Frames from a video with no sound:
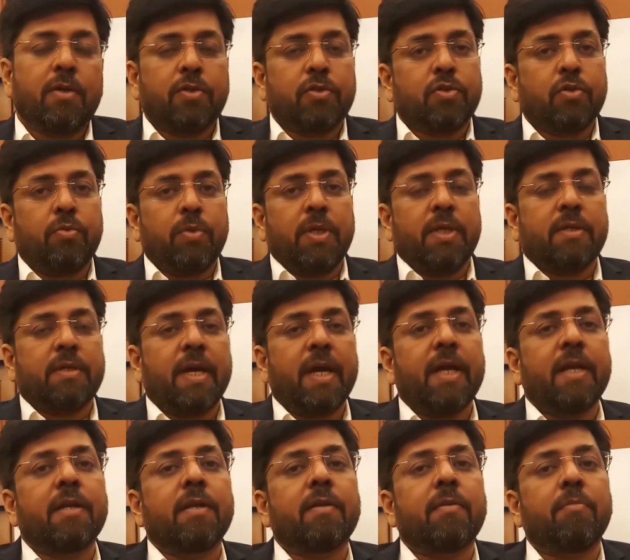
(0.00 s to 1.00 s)
So we try
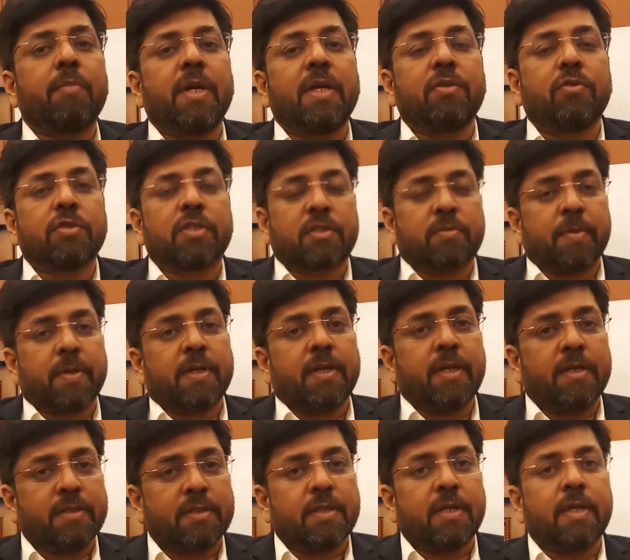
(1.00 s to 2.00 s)
and meet those
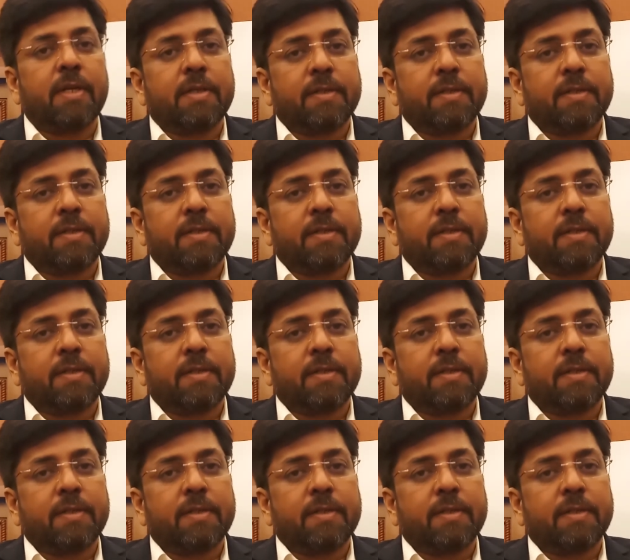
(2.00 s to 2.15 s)
expectations.